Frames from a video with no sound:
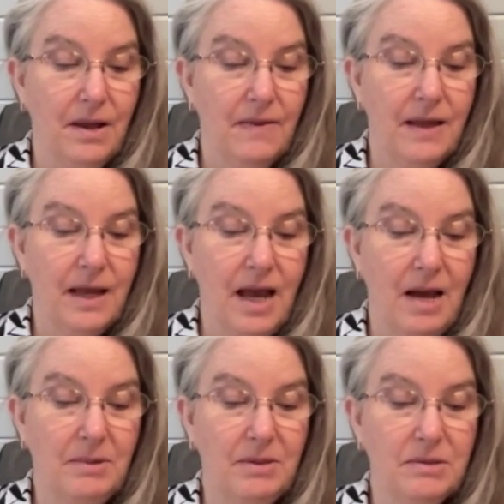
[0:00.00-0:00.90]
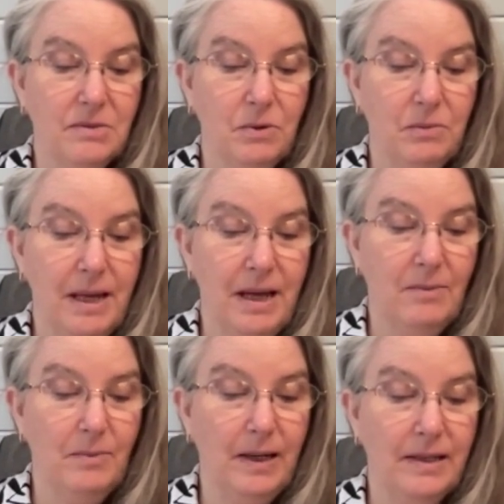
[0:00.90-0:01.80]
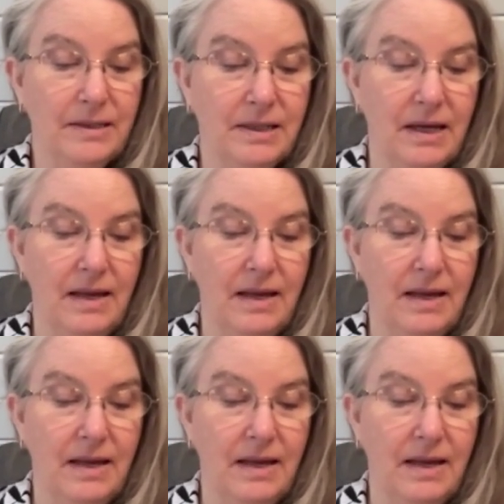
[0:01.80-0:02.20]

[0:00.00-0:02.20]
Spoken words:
Their camels will become plunder,